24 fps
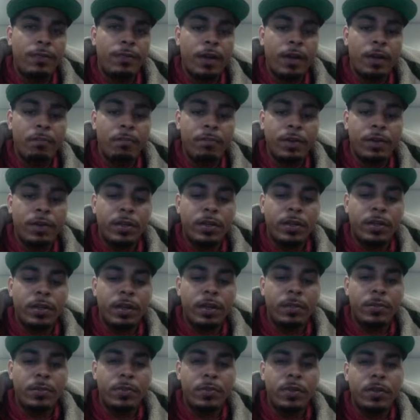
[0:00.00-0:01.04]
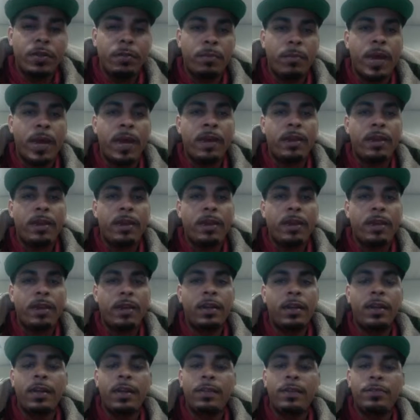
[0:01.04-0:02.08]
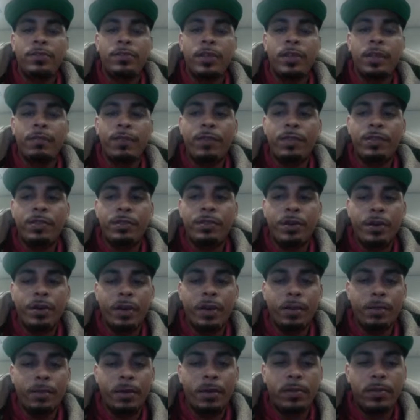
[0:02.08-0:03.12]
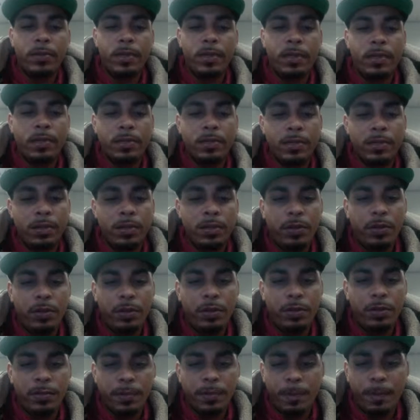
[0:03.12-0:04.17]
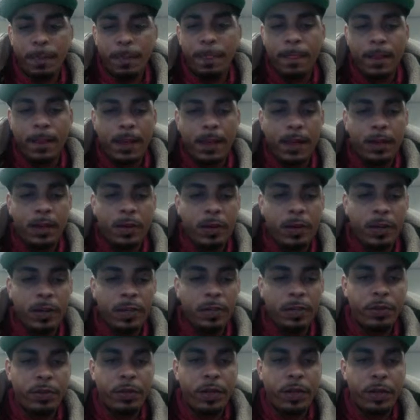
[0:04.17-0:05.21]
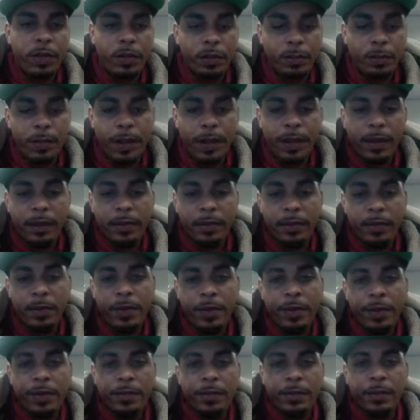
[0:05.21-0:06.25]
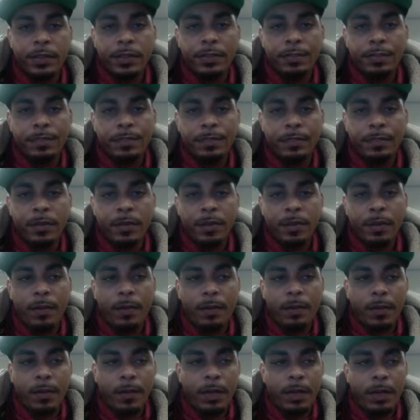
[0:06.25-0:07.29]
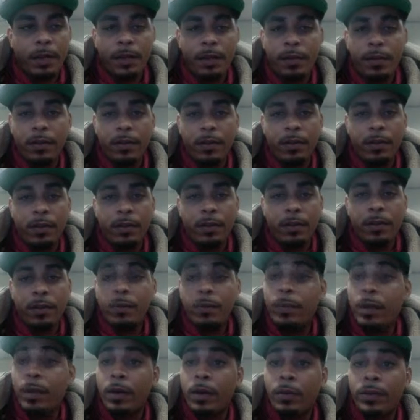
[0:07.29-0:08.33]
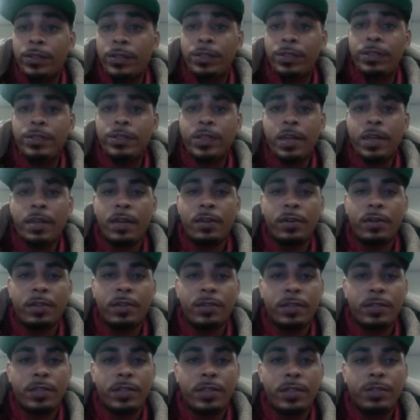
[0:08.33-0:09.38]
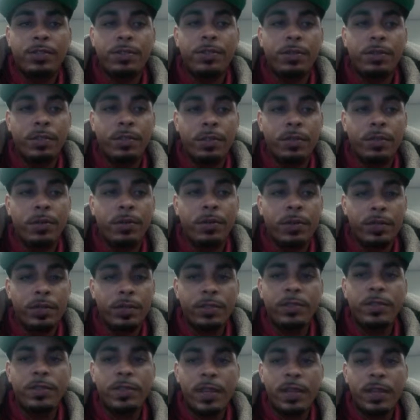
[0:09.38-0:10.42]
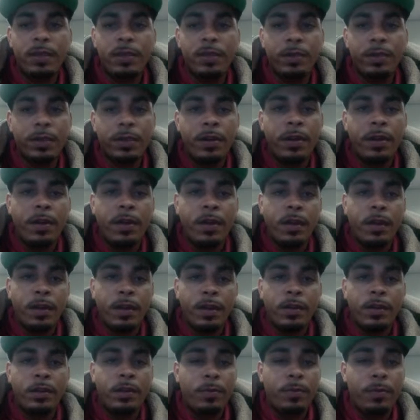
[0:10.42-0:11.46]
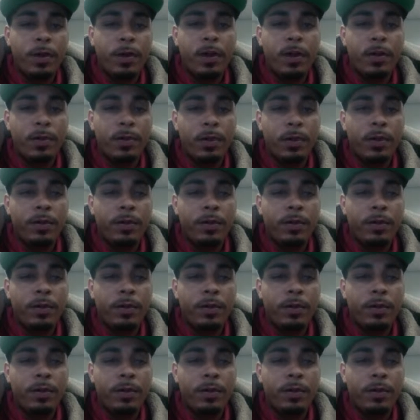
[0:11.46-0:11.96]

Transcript: book comes with the Mac, and it gives you that feature already built in, so you can kind of already do that on the Mac. Again, no matter what you're designing on, just get your design on. Again, you probably want to